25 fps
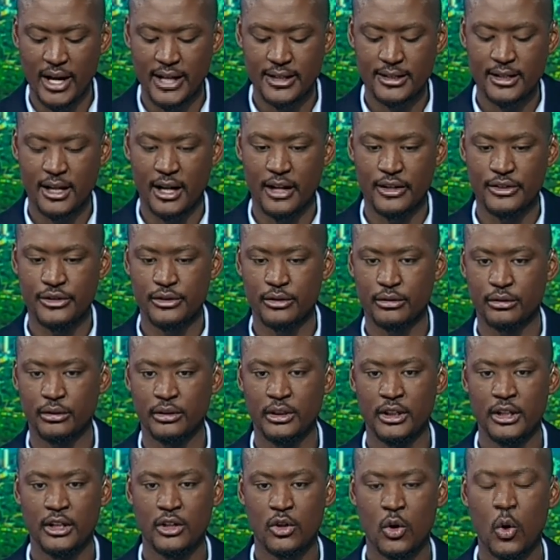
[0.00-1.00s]
Rights
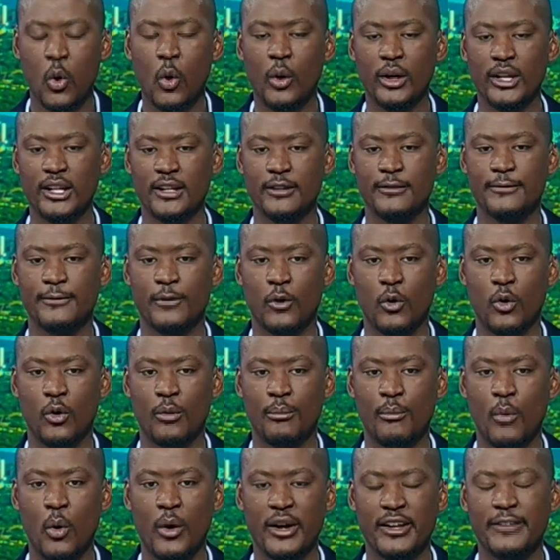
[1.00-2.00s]
Council, calling
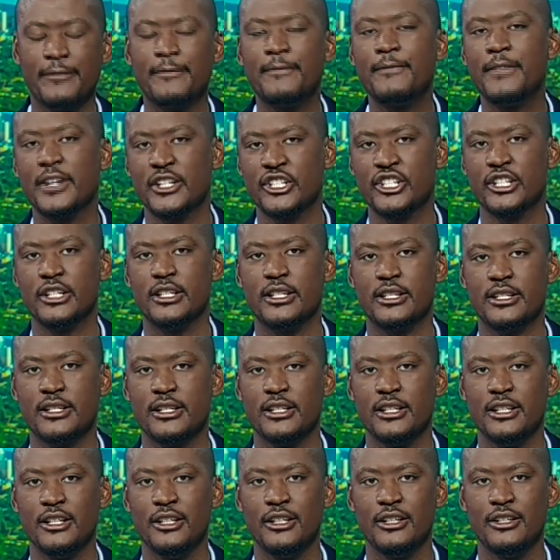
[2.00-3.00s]
for more
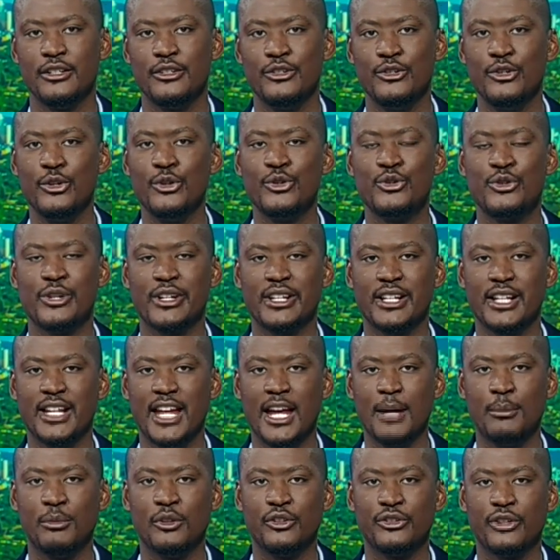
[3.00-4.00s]
efficient nutrient
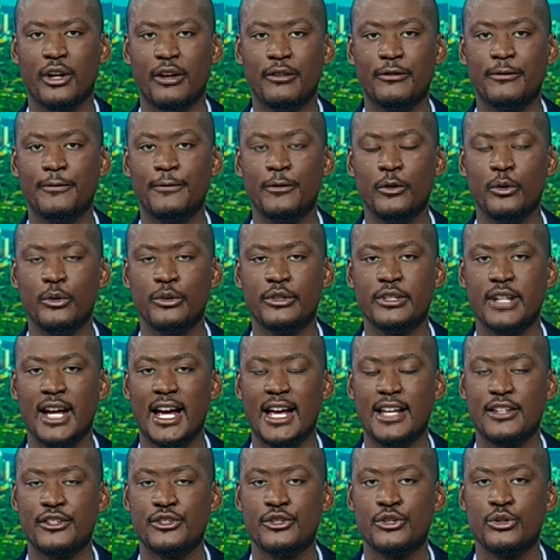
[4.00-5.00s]
labels on food
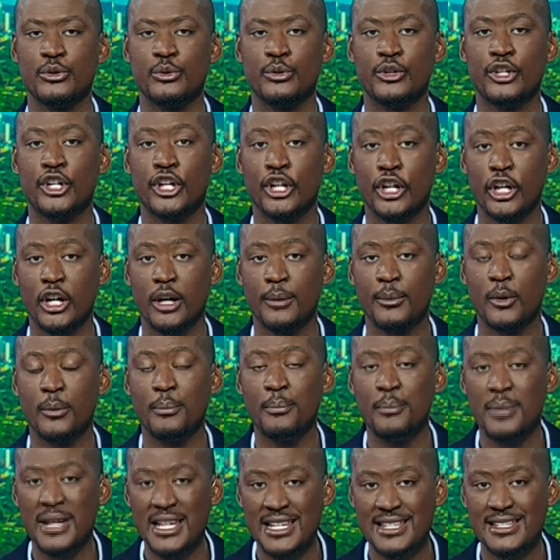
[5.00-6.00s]
as to curb
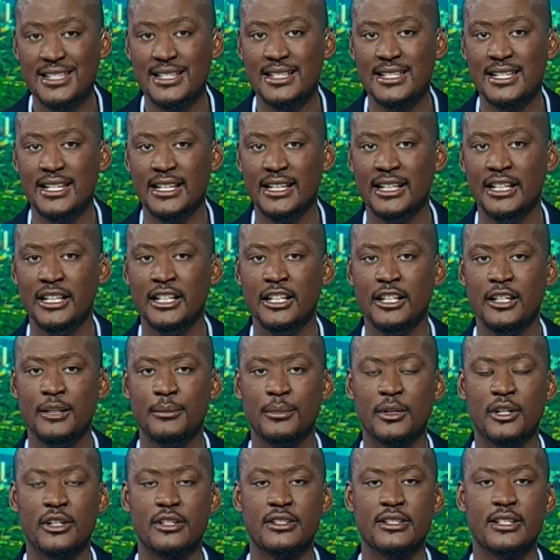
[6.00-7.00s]
obesity
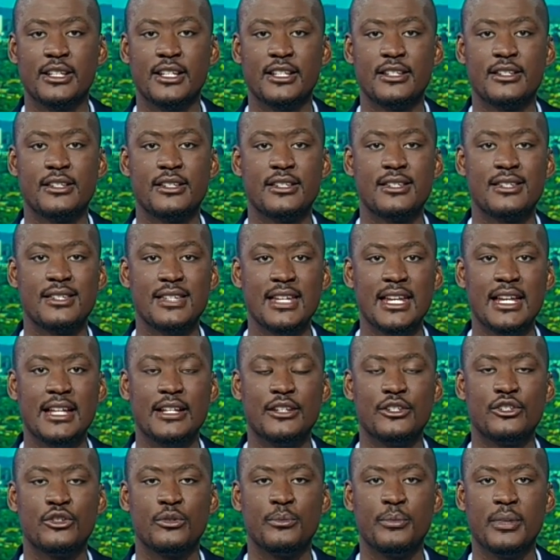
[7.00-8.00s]
because it is
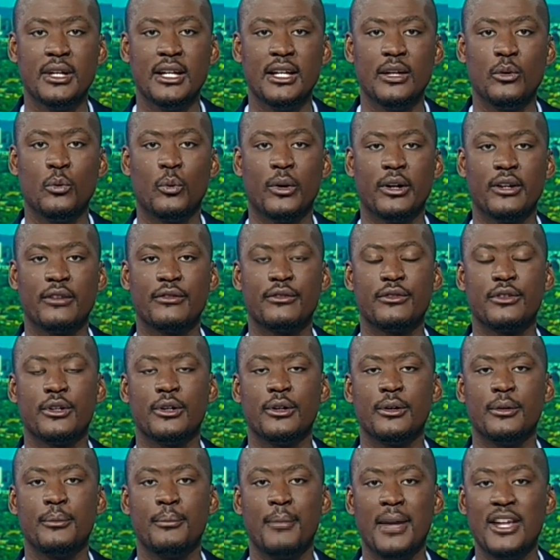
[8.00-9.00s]
seen to be one of
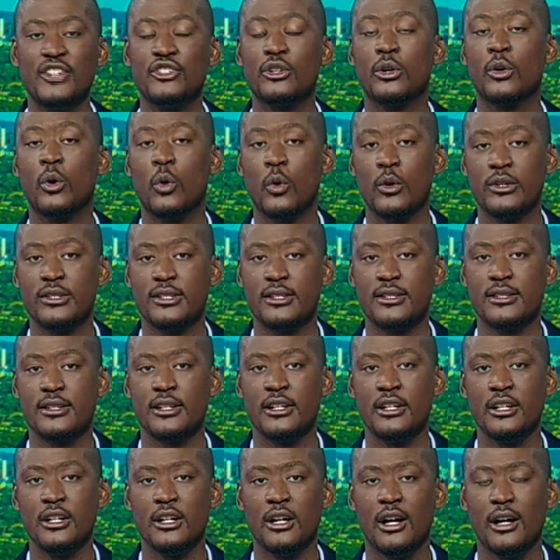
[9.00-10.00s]
the major causes
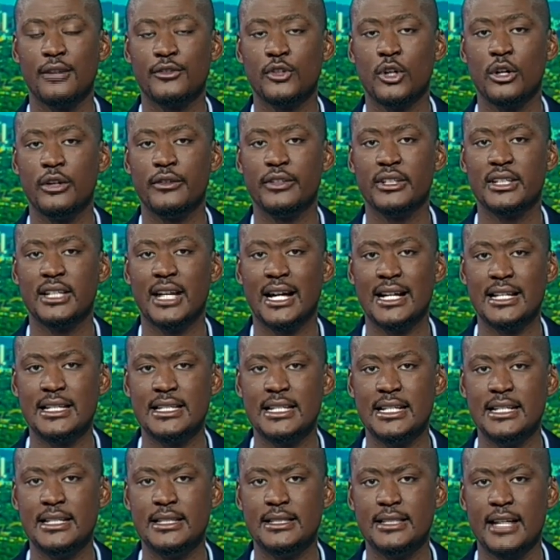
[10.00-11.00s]
of
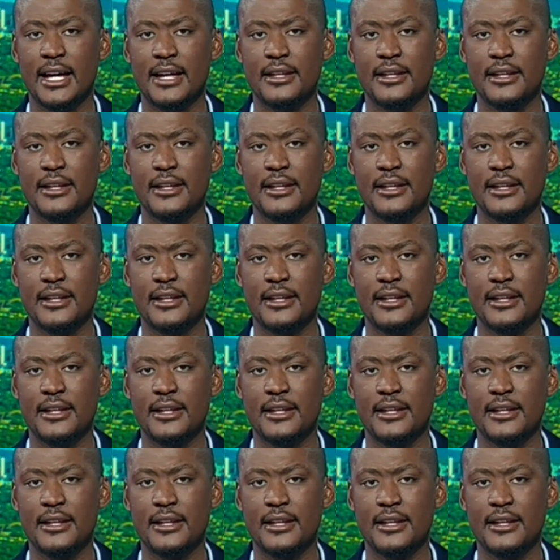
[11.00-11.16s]
COVID-19